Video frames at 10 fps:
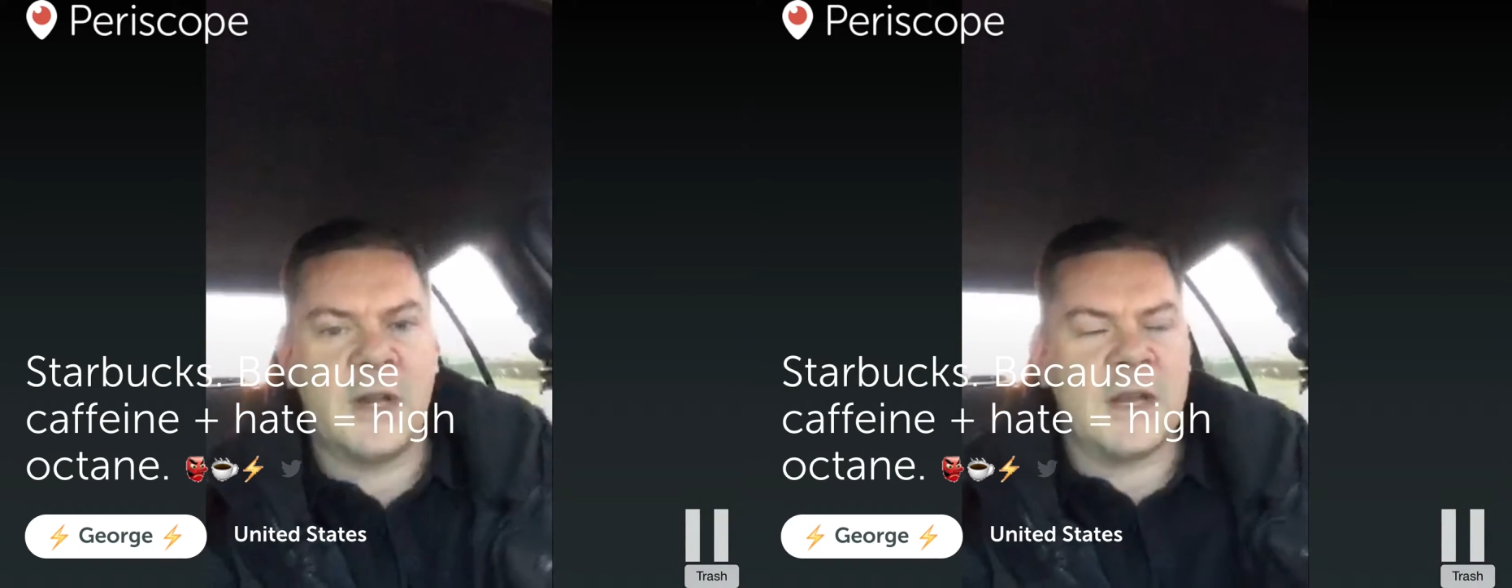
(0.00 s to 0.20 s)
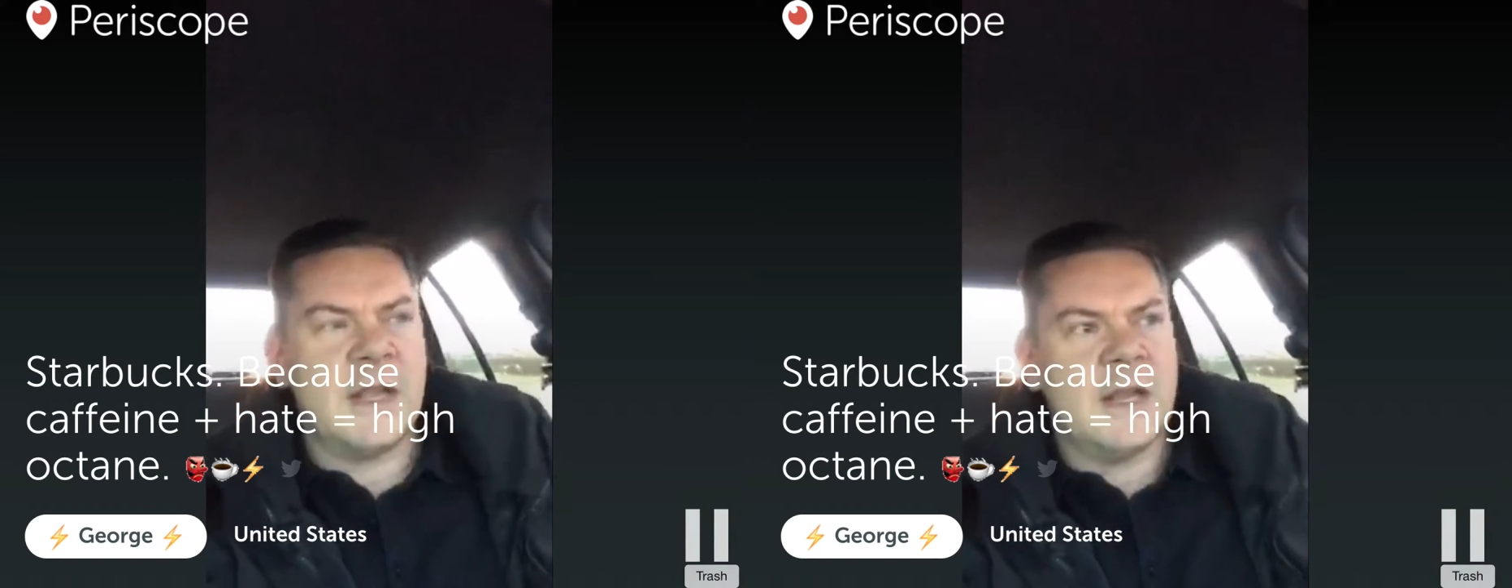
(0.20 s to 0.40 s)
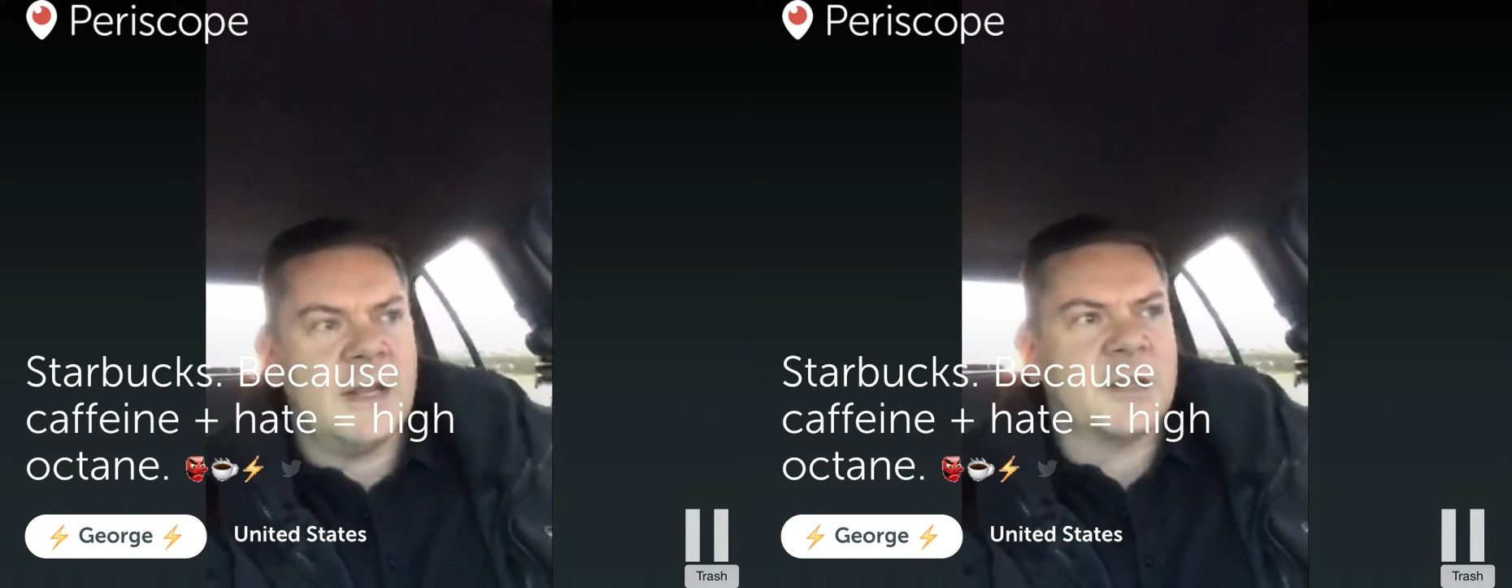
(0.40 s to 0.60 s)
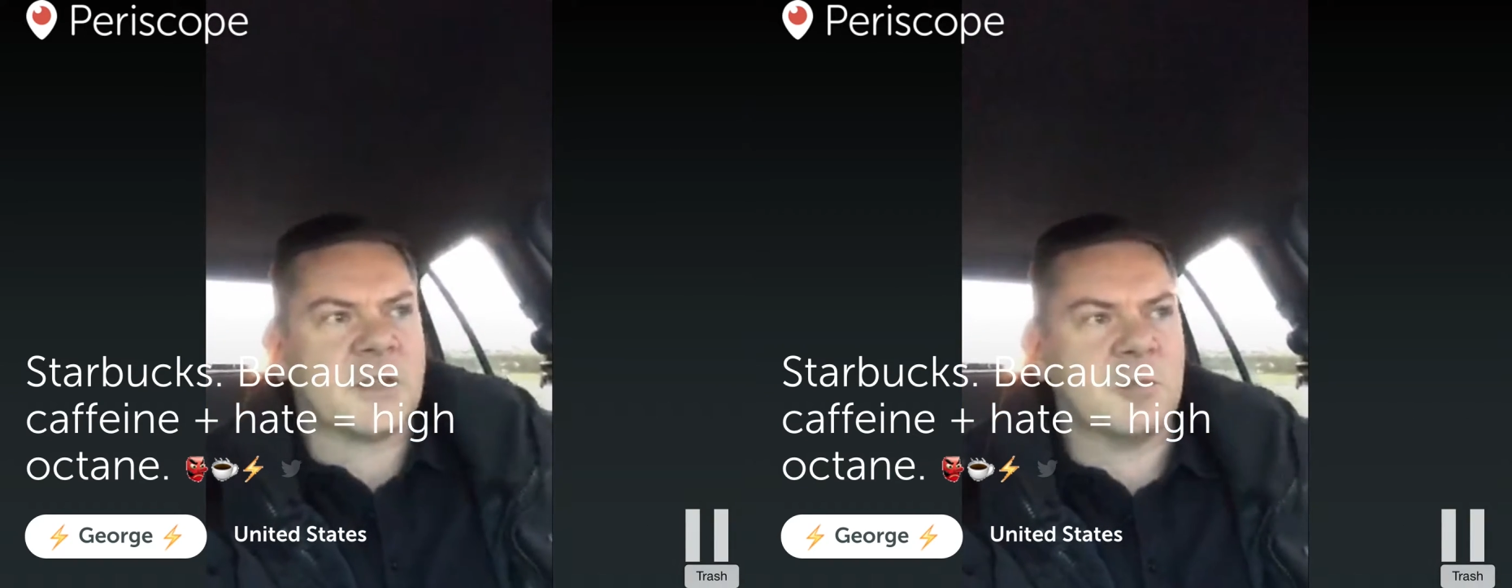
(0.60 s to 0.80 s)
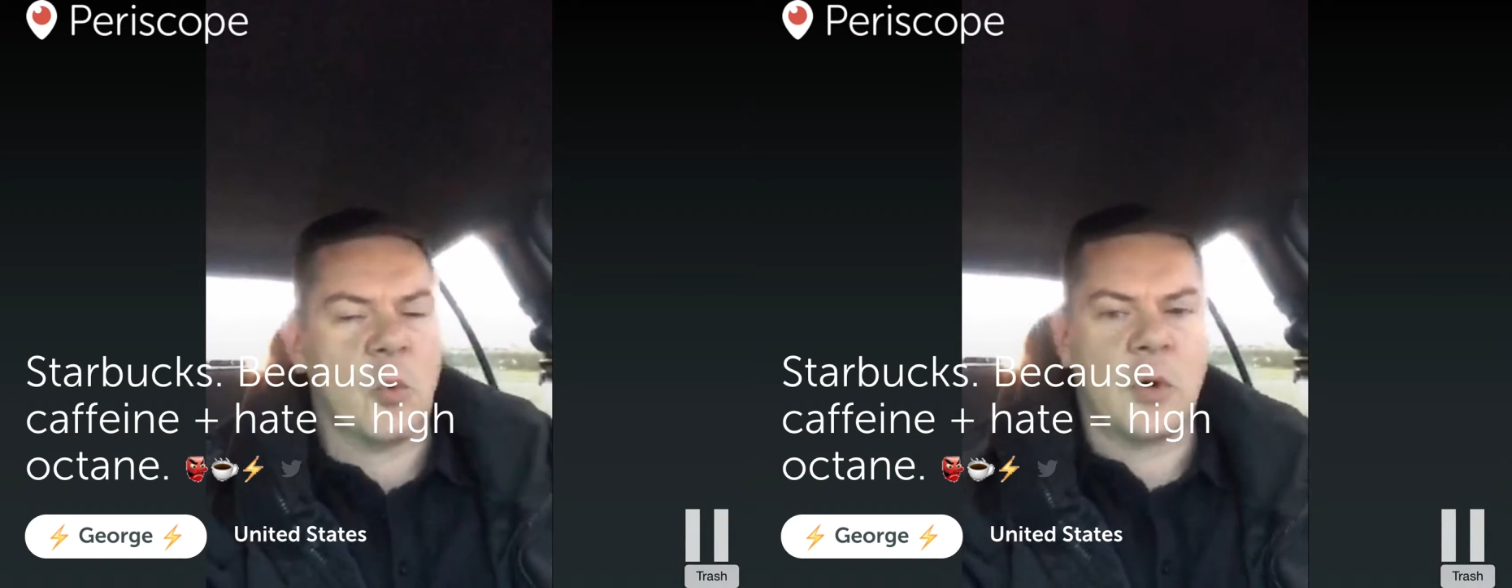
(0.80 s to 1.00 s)
again
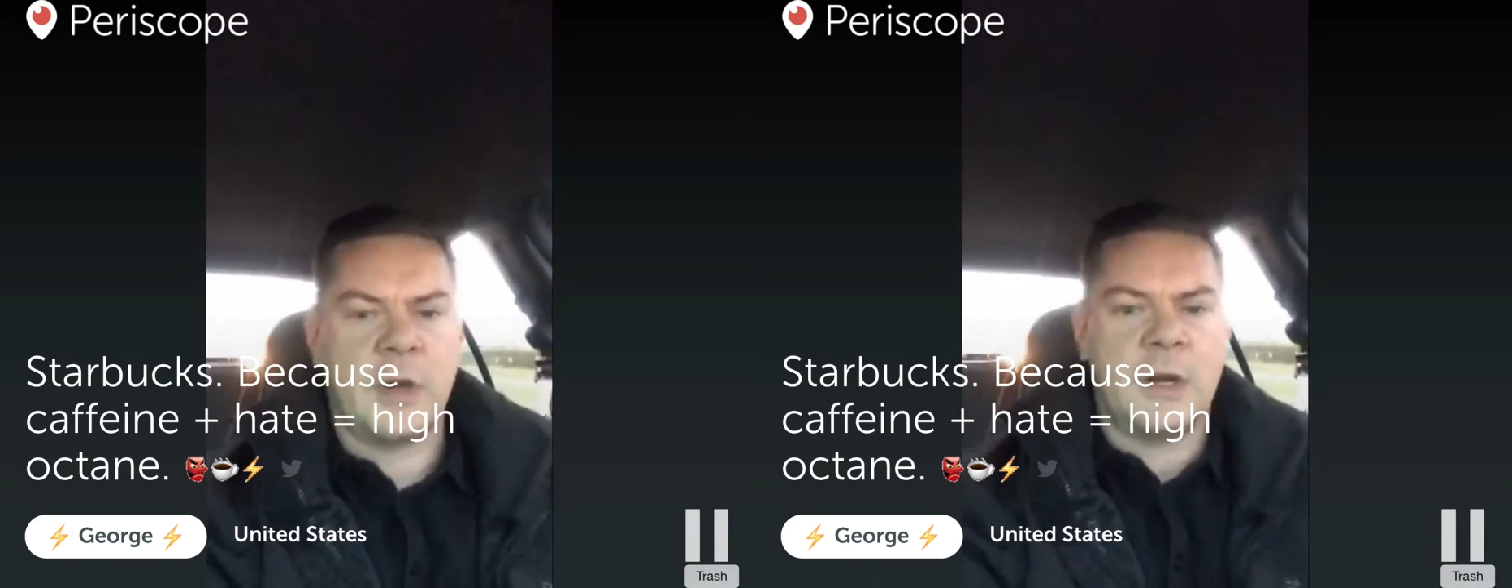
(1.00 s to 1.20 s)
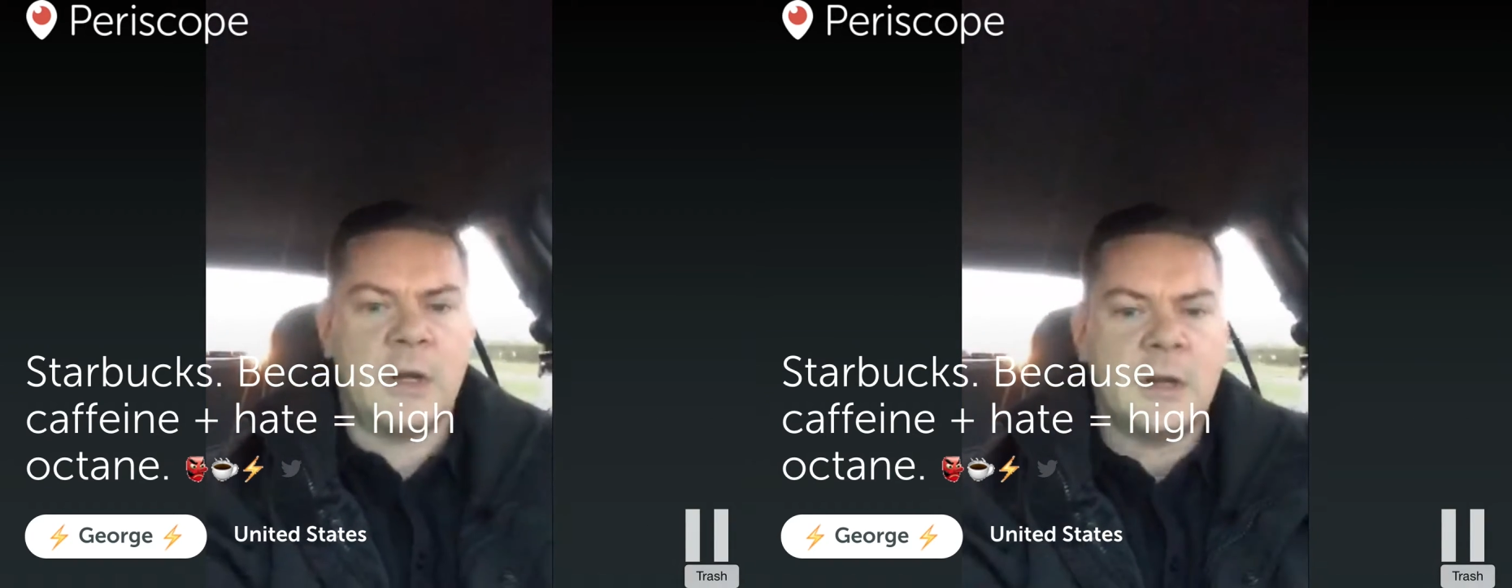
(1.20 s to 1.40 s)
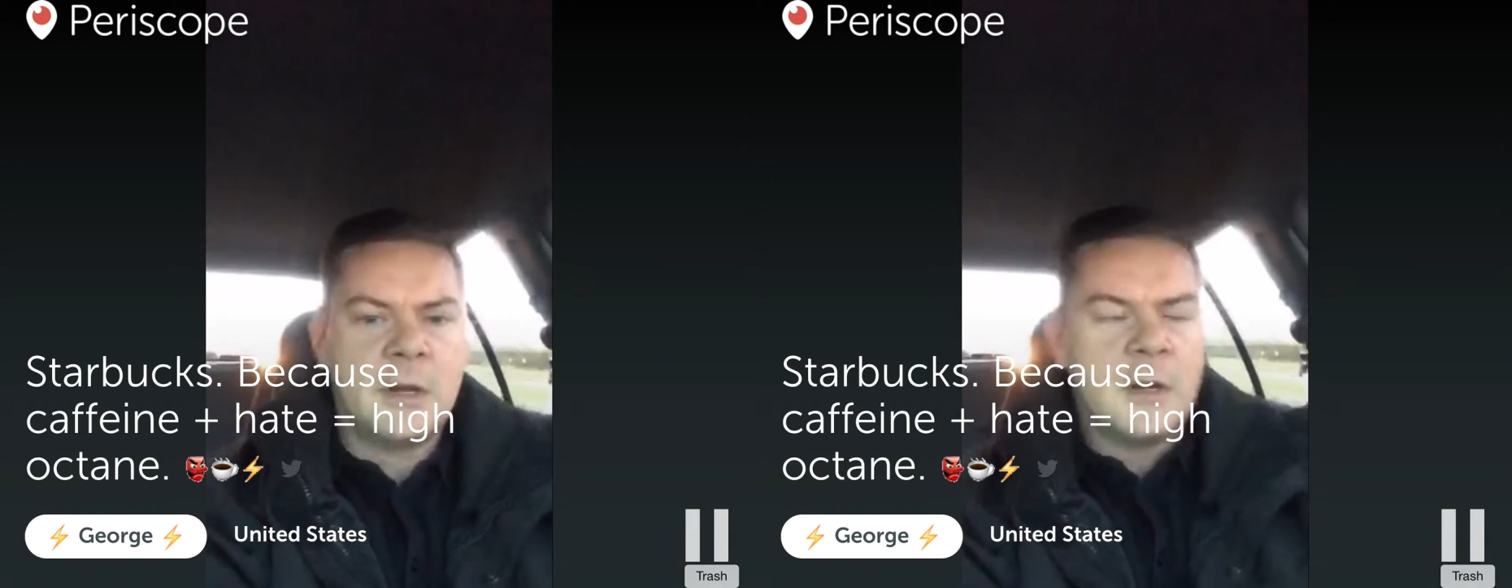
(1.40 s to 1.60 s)
this morning.